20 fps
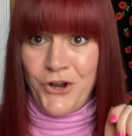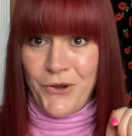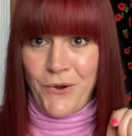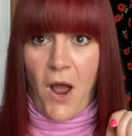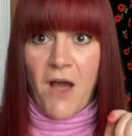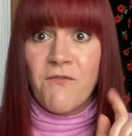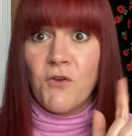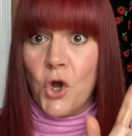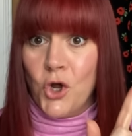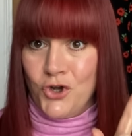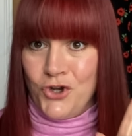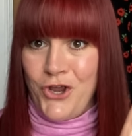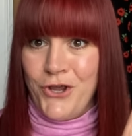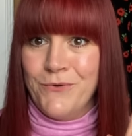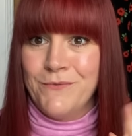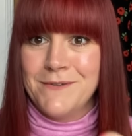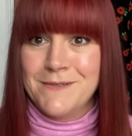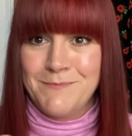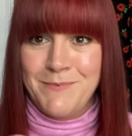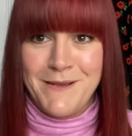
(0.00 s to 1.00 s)
I've got
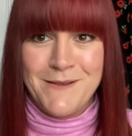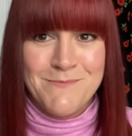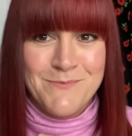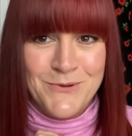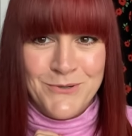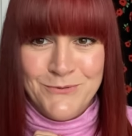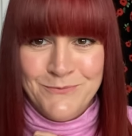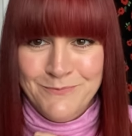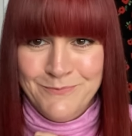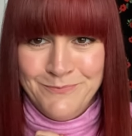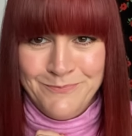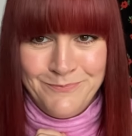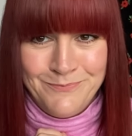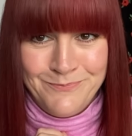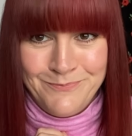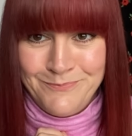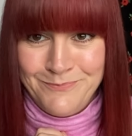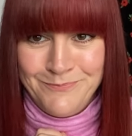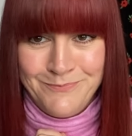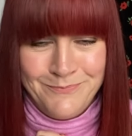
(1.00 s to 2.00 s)
notes, people.
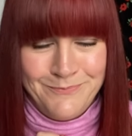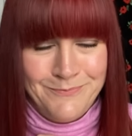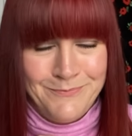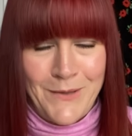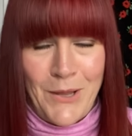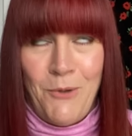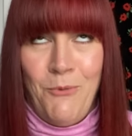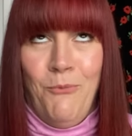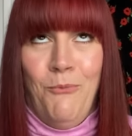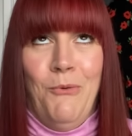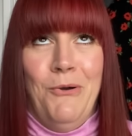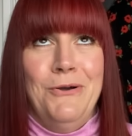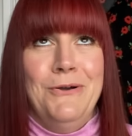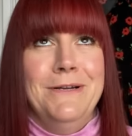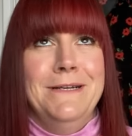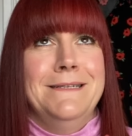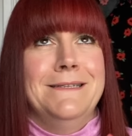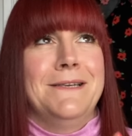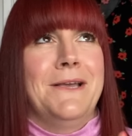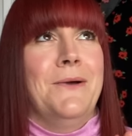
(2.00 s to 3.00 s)

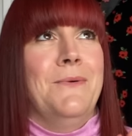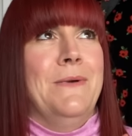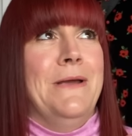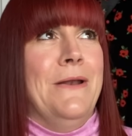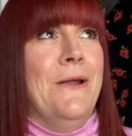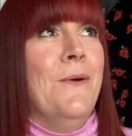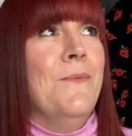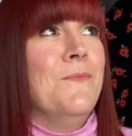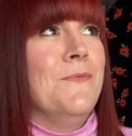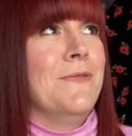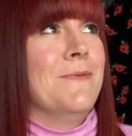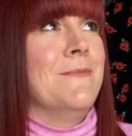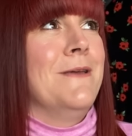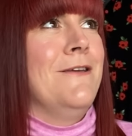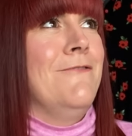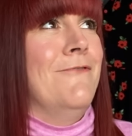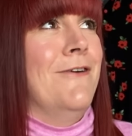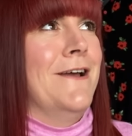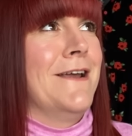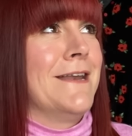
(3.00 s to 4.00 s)
What is going on with me
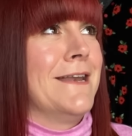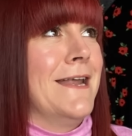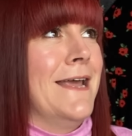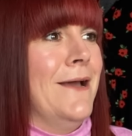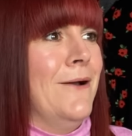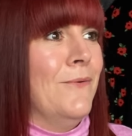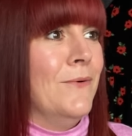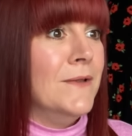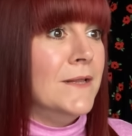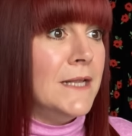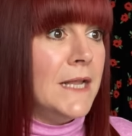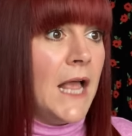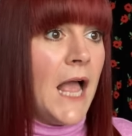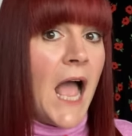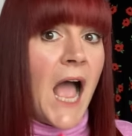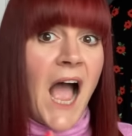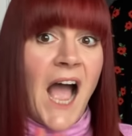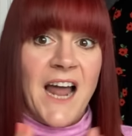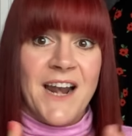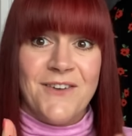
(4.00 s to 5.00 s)
right now?
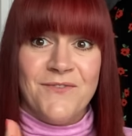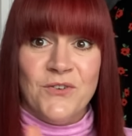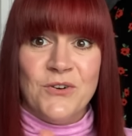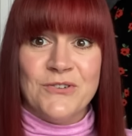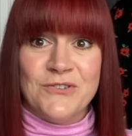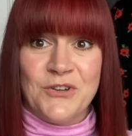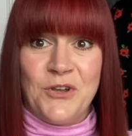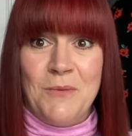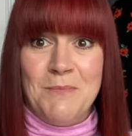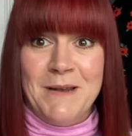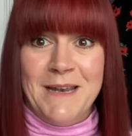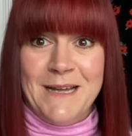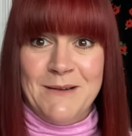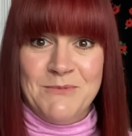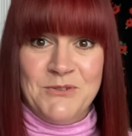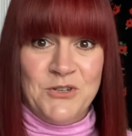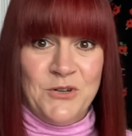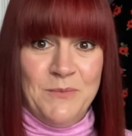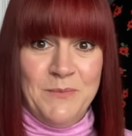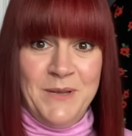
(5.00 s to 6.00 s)
And I've also got my
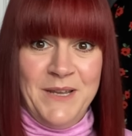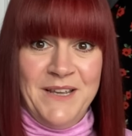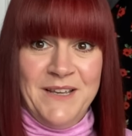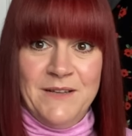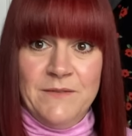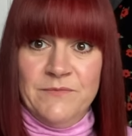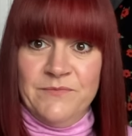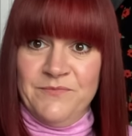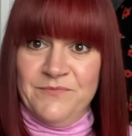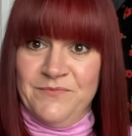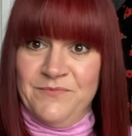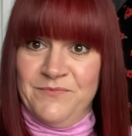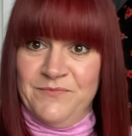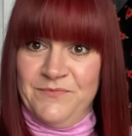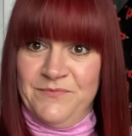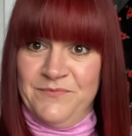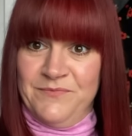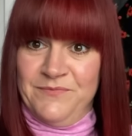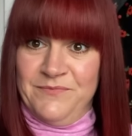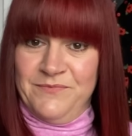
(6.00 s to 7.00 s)
laptop here.
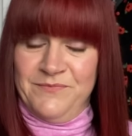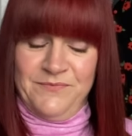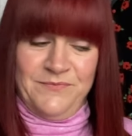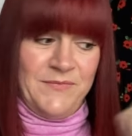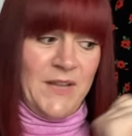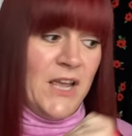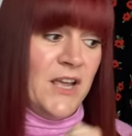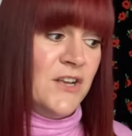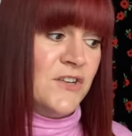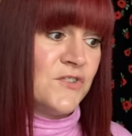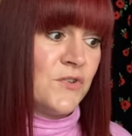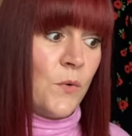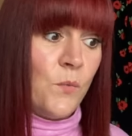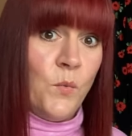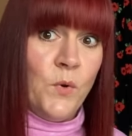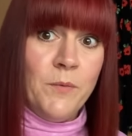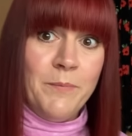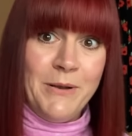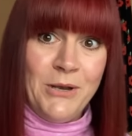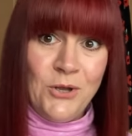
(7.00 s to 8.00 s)
So I
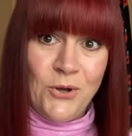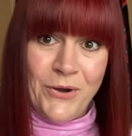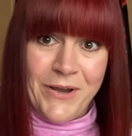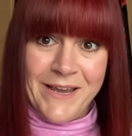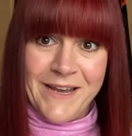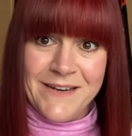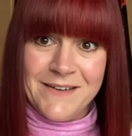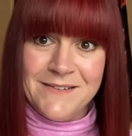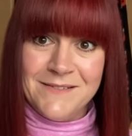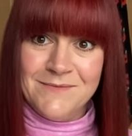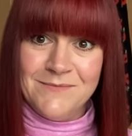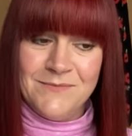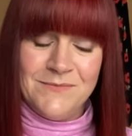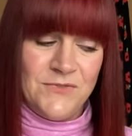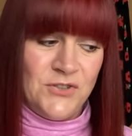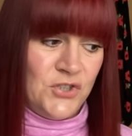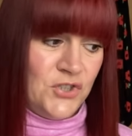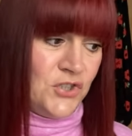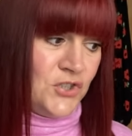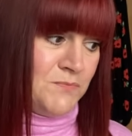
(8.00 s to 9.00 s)
will be looking
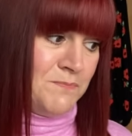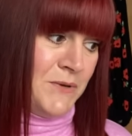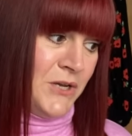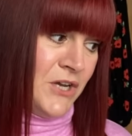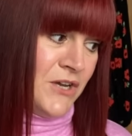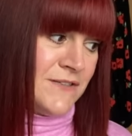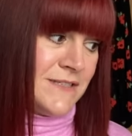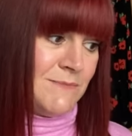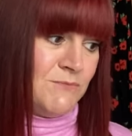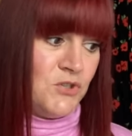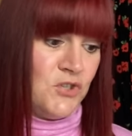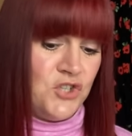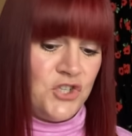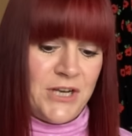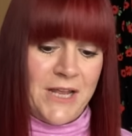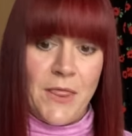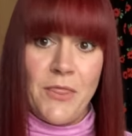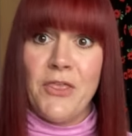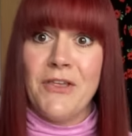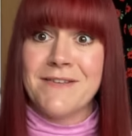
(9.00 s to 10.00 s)
because I'm just,
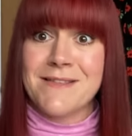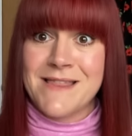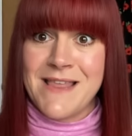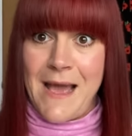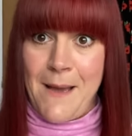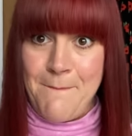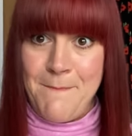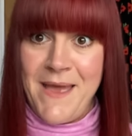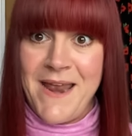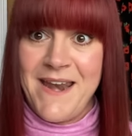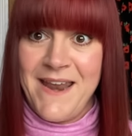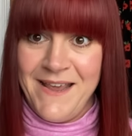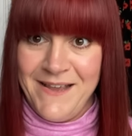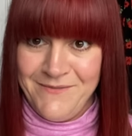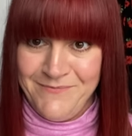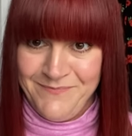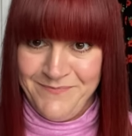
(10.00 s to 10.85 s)
there's that many.